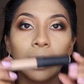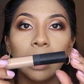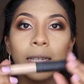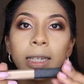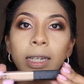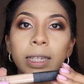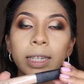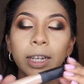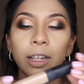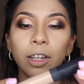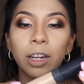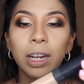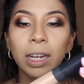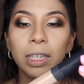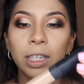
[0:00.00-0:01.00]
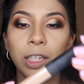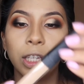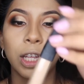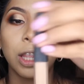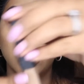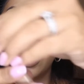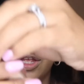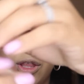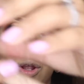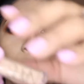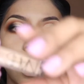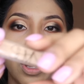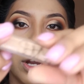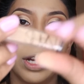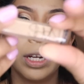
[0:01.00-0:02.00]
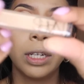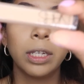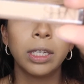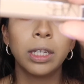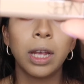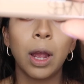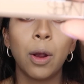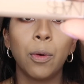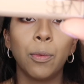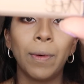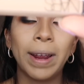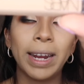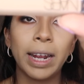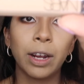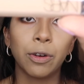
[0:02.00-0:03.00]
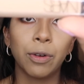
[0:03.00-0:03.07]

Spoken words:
This concealer, it's the NARS Radiant